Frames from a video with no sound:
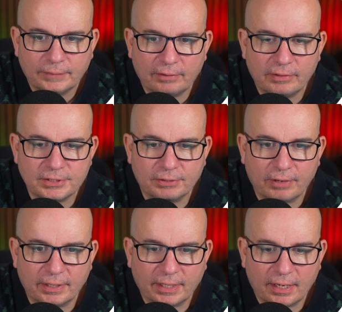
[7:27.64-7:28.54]
There is the
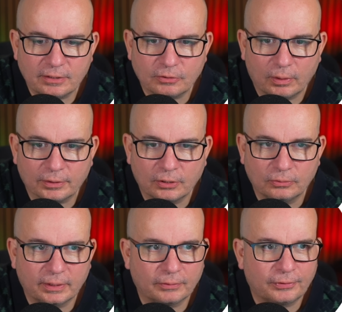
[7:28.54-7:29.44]
Renegade, quite a
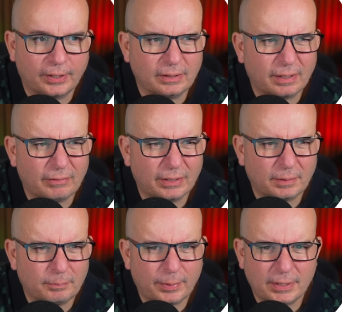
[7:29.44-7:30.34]
cool little thing. They haven't had
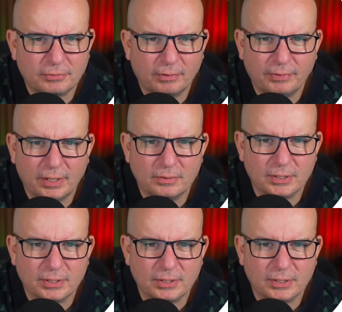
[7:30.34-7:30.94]
the best reviews